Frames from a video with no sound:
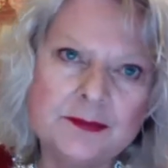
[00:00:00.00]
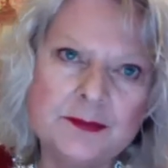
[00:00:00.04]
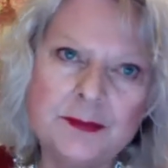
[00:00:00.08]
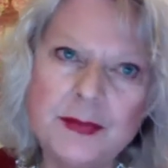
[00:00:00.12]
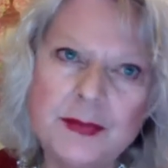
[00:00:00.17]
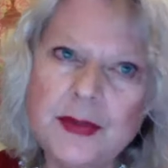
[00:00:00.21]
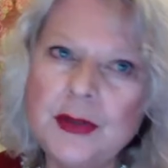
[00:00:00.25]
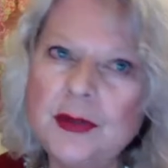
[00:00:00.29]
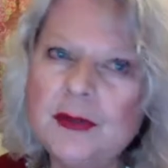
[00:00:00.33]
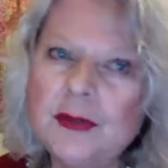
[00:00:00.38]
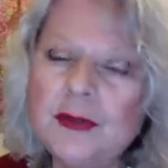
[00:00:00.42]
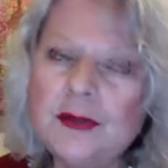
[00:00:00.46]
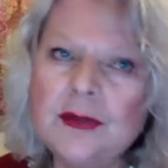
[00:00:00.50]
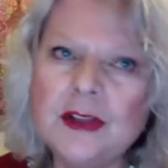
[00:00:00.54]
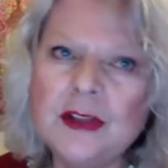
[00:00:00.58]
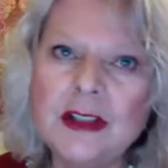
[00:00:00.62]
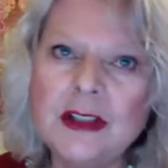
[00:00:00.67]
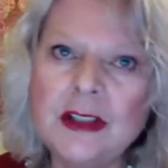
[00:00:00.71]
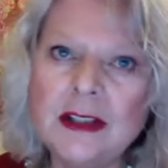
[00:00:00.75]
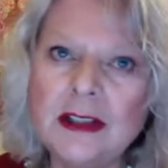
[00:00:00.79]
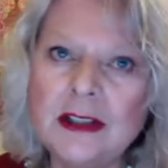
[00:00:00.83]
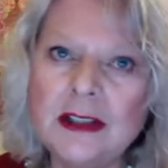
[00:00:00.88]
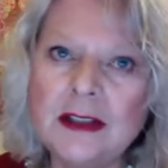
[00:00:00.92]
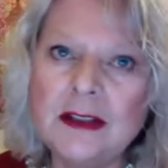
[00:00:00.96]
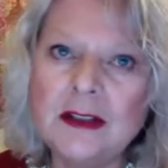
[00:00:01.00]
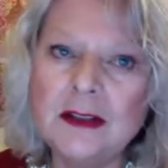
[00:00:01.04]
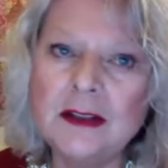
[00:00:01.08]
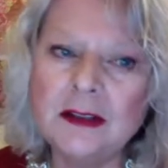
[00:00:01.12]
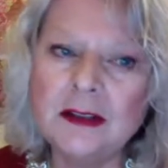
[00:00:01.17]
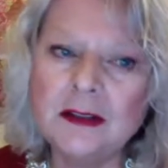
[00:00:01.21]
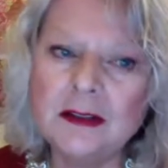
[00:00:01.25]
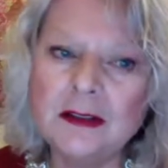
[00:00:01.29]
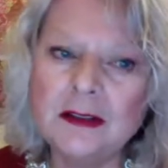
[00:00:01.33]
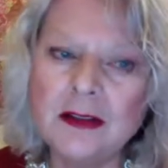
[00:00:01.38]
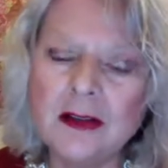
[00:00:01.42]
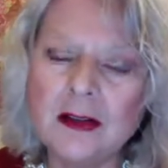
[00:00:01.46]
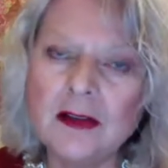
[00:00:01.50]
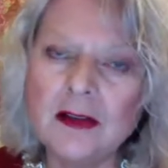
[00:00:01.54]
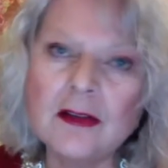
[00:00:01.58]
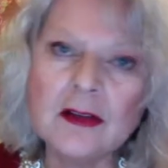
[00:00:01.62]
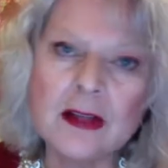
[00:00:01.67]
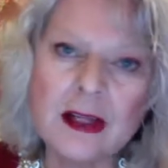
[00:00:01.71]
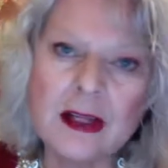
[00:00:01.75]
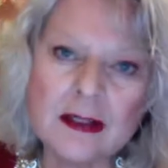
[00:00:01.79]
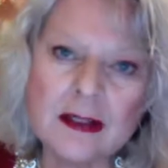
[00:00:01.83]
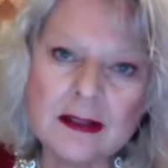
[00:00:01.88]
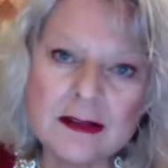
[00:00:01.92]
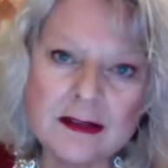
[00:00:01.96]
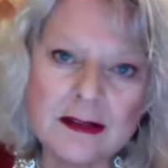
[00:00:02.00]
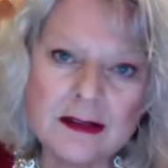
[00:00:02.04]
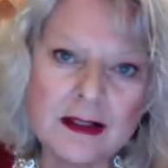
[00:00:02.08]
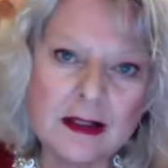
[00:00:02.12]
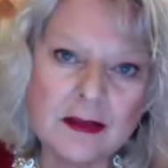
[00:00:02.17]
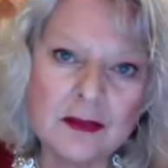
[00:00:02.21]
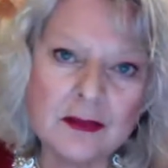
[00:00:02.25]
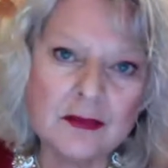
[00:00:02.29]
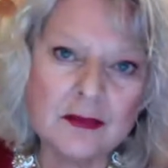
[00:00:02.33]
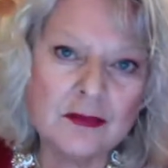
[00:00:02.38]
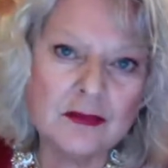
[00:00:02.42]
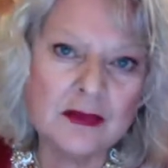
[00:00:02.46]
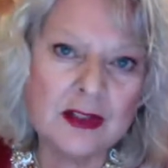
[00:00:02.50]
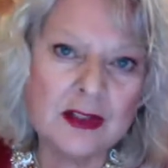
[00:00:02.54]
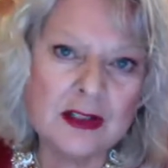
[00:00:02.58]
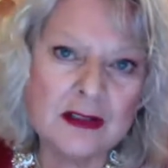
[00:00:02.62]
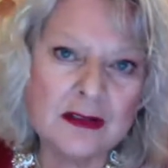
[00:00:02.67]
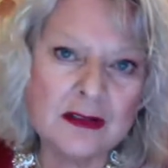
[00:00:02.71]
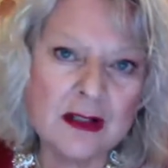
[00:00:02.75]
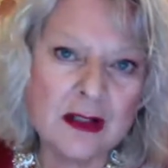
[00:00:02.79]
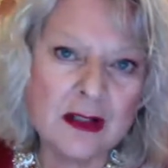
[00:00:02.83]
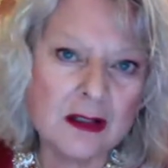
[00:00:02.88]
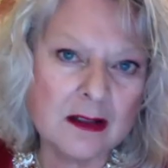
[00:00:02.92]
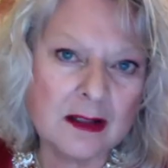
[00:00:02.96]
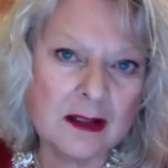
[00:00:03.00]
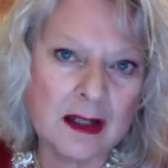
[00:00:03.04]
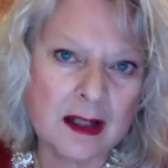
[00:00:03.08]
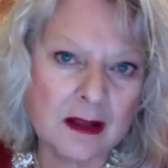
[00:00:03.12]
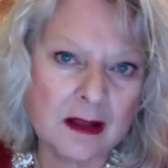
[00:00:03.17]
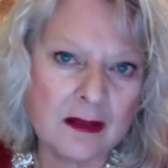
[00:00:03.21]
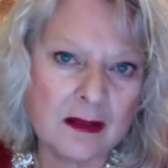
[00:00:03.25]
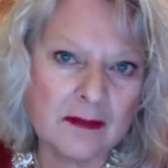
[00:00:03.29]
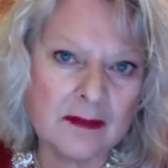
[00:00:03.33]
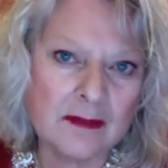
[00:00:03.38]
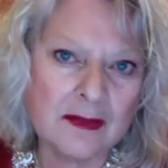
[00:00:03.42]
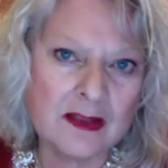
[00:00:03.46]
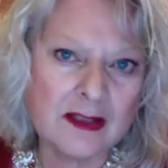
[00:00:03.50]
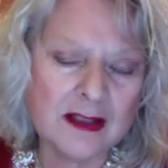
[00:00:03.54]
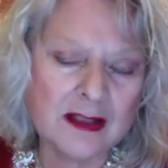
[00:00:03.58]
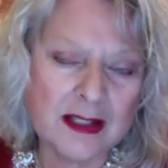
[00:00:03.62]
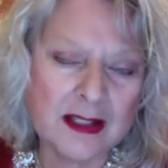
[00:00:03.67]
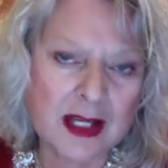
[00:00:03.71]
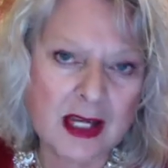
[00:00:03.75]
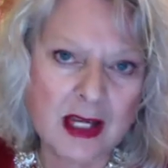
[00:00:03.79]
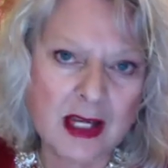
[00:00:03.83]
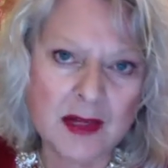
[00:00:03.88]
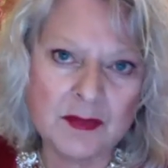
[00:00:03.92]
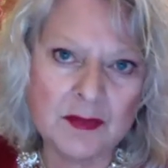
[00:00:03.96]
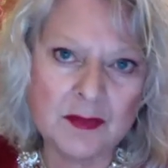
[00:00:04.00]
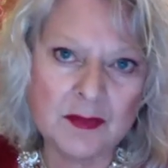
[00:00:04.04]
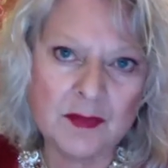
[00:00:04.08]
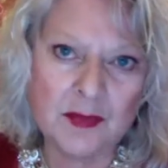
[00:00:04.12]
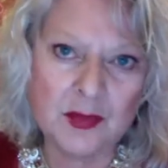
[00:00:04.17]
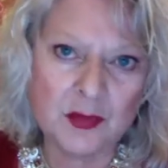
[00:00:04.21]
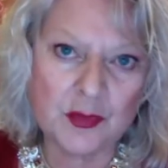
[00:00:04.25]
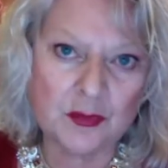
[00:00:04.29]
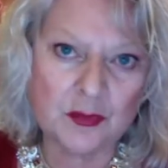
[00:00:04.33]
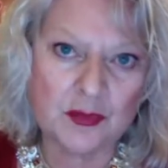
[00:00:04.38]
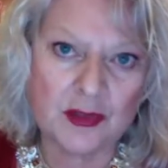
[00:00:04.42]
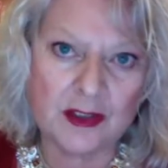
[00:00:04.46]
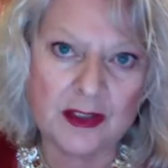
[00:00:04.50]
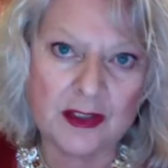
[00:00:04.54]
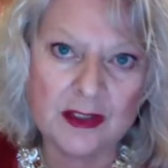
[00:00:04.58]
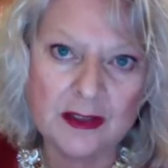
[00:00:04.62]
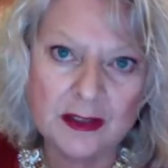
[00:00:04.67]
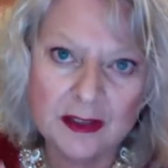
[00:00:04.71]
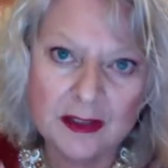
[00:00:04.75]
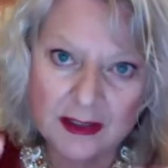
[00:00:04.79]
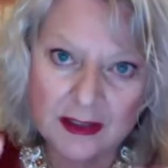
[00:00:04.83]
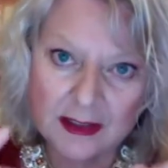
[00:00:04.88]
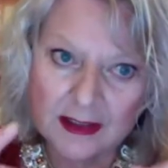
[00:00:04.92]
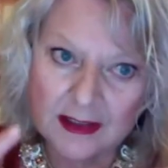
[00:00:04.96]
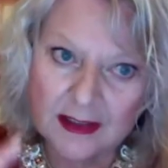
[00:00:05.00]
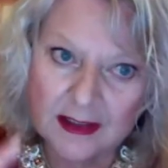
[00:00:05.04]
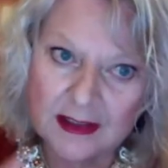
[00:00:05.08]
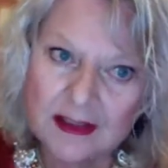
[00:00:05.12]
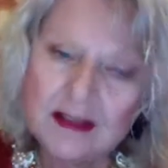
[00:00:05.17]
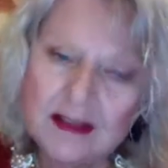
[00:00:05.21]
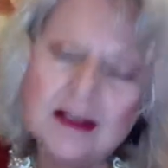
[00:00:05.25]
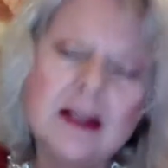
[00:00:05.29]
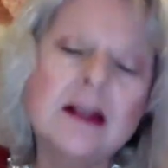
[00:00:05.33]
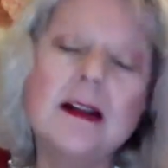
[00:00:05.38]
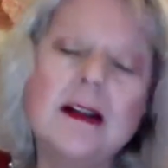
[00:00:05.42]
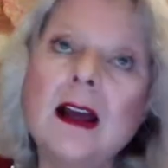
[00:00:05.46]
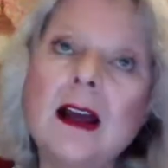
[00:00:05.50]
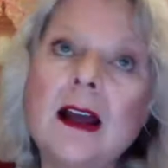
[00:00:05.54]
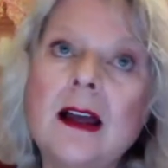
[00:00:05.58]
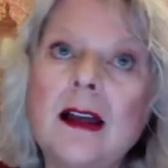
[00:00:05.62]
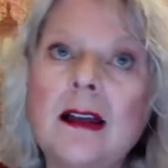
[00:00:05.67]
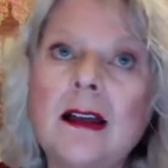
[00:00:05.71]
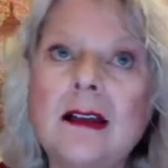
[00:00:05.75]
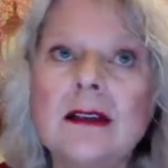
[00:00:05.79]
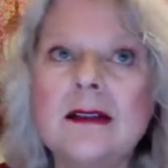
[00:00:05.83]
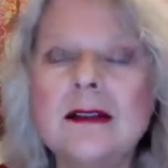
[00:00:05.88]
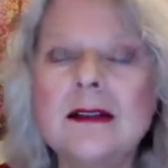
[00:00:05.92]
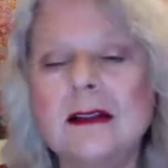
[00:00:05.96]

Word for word: beauty in her guests that who did not have the same beauty in their eyes.